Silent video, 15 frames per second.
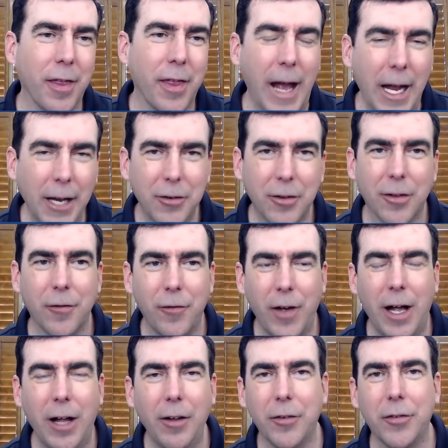And that's the
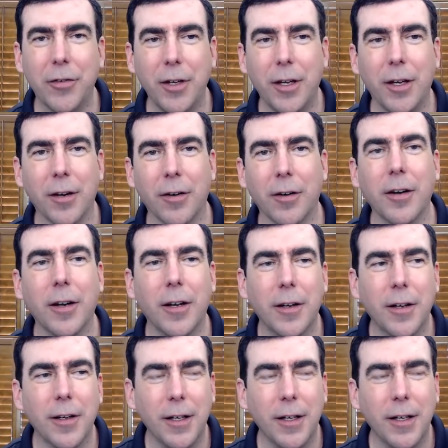fallacy here